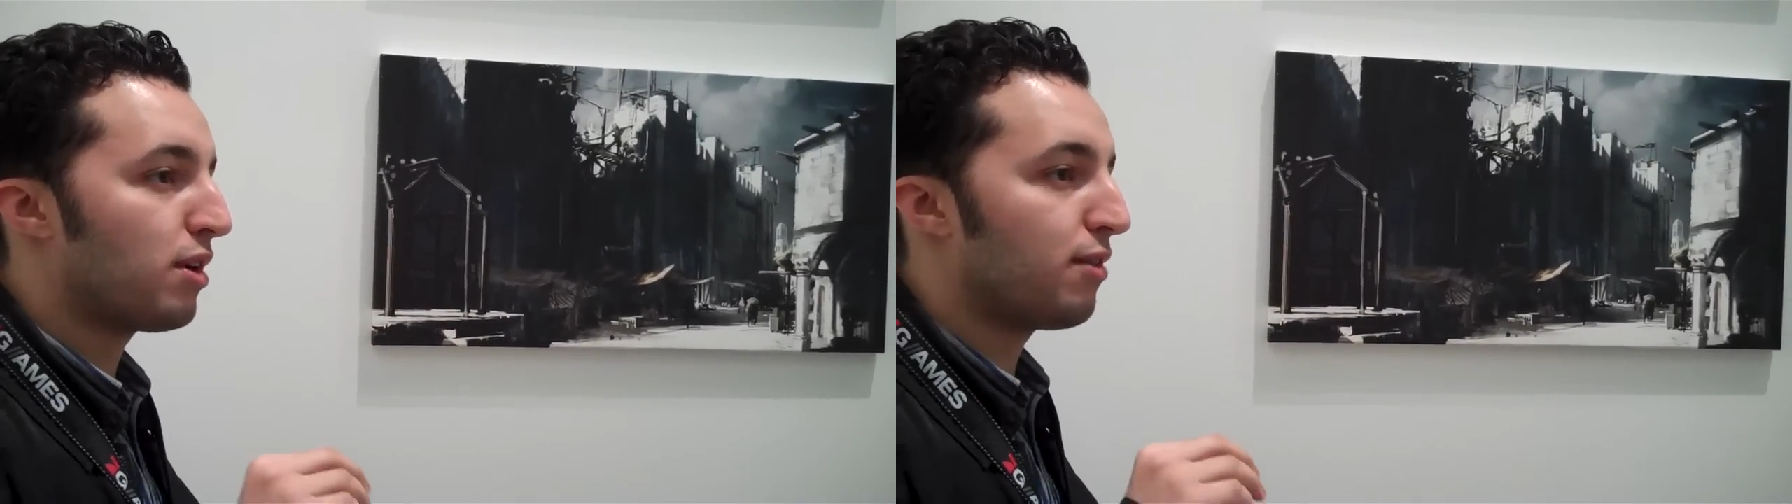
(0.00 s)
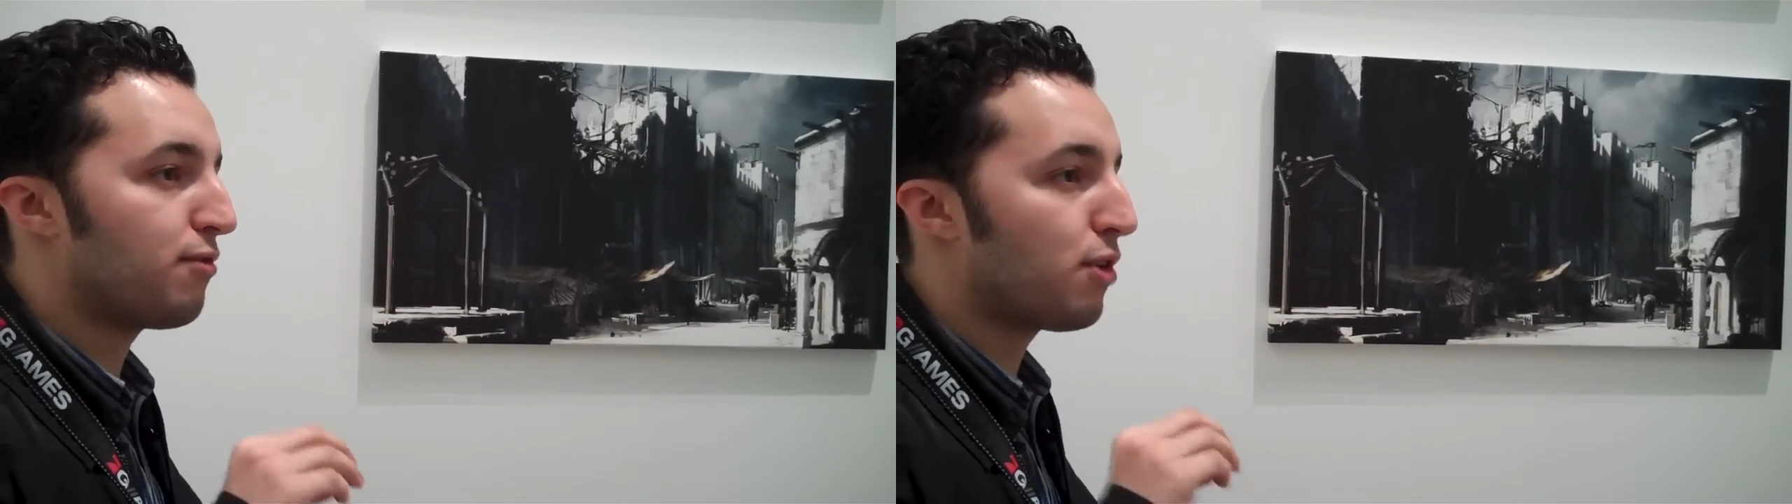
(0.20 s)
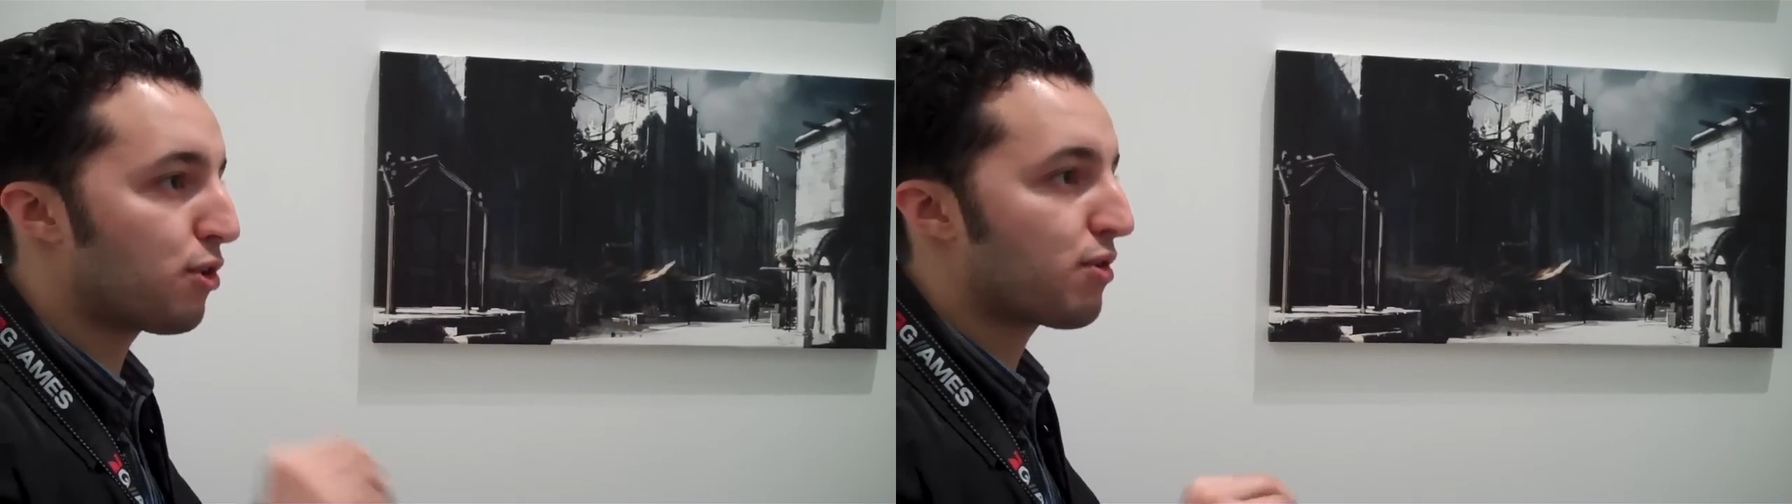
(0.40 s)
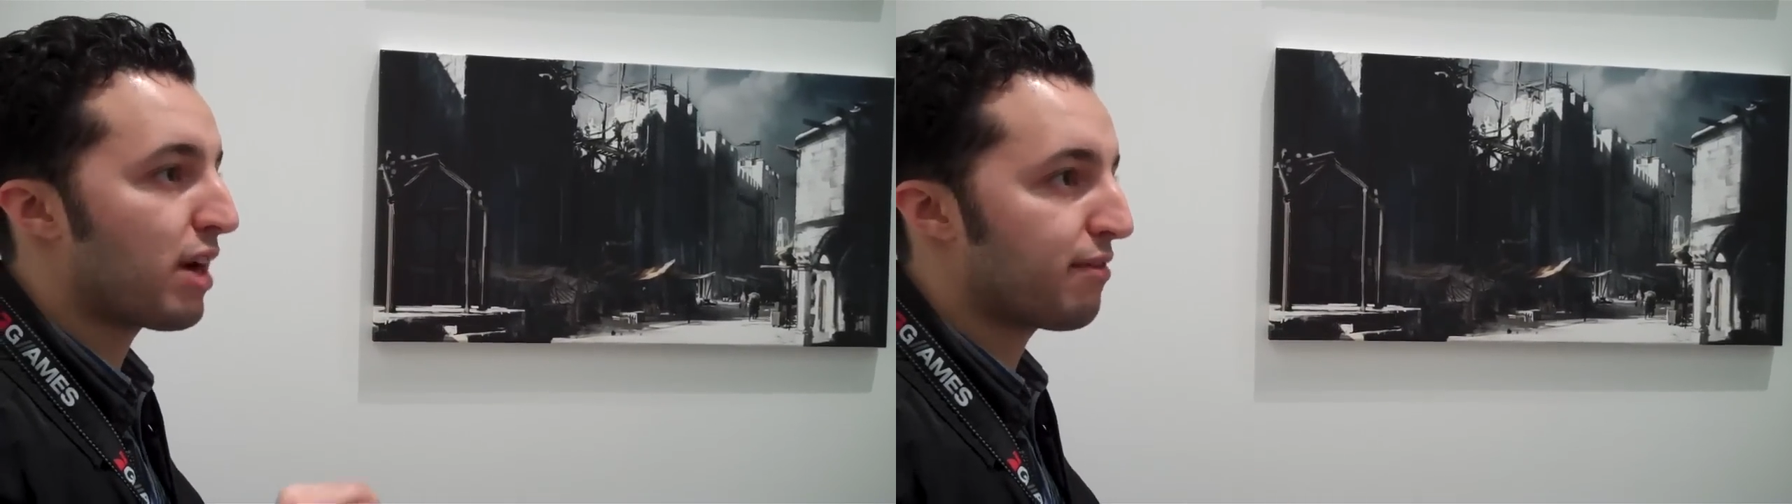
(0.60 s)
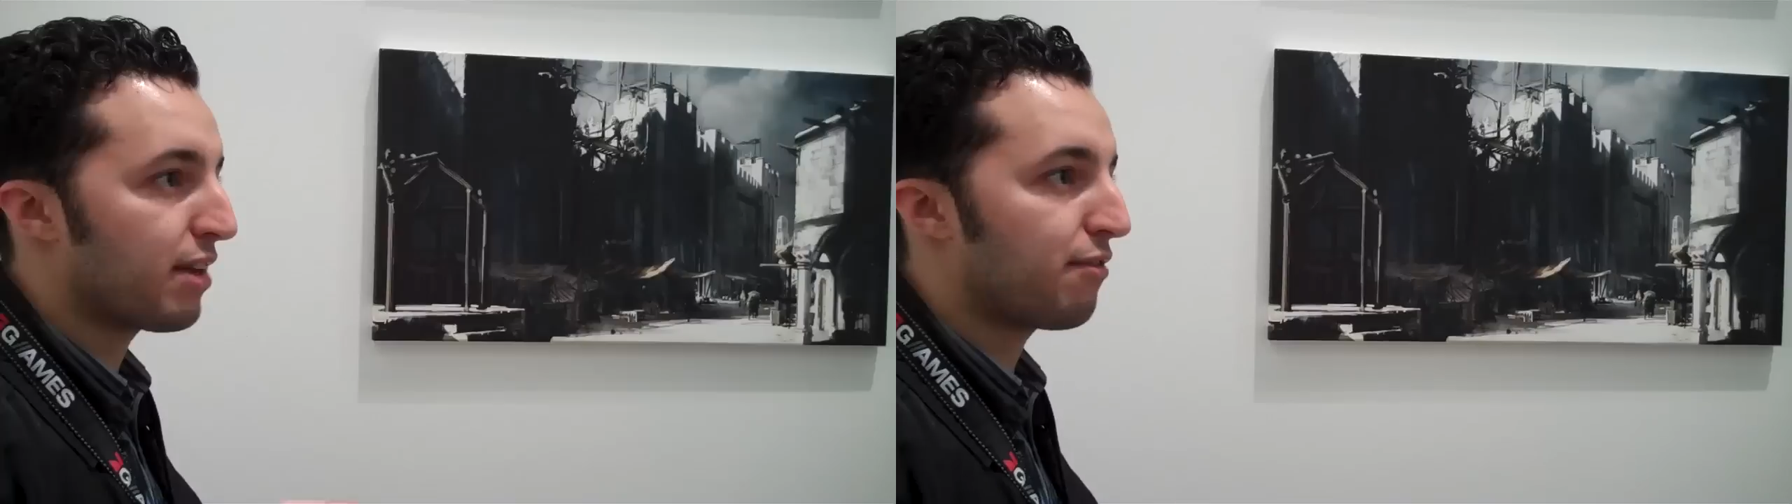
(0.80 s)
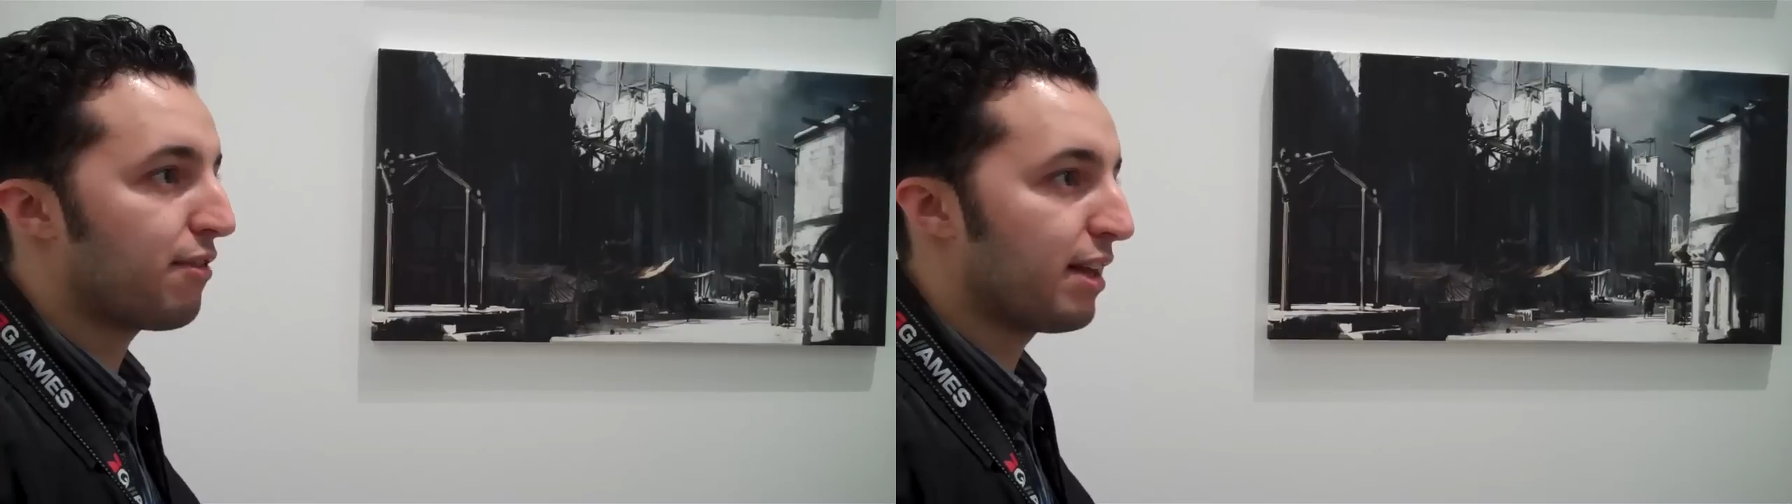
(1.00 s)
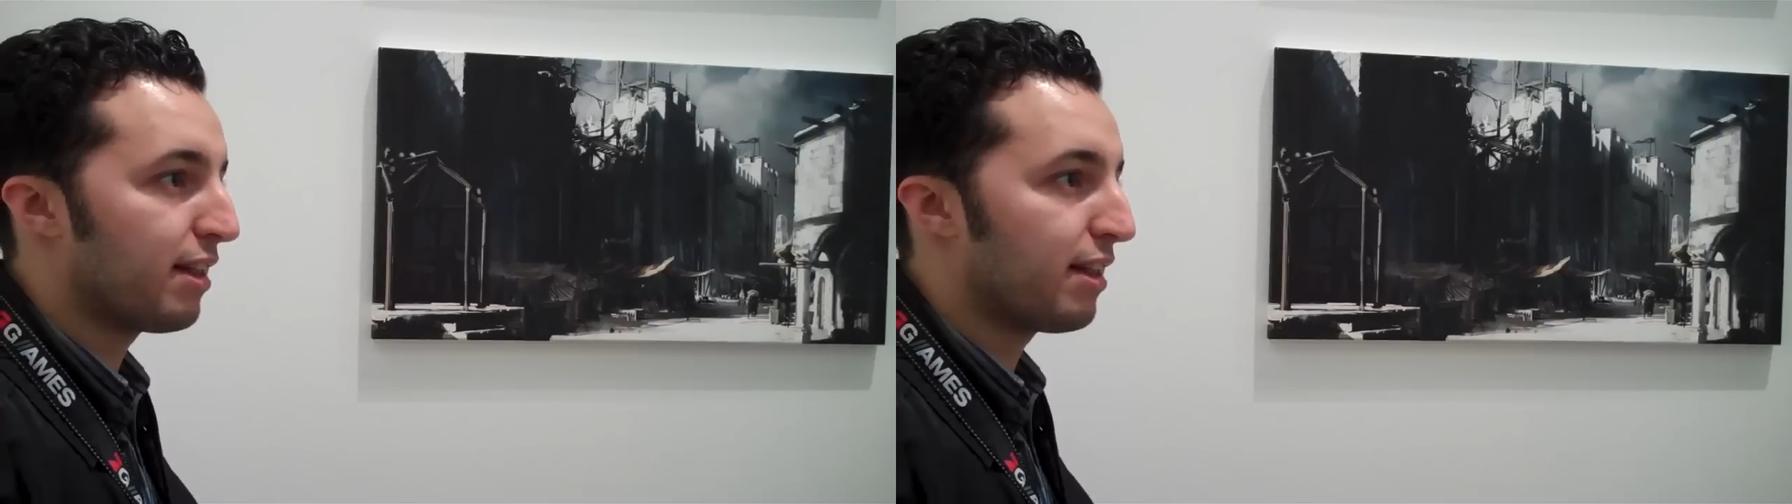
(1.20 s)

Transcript: photographic feel,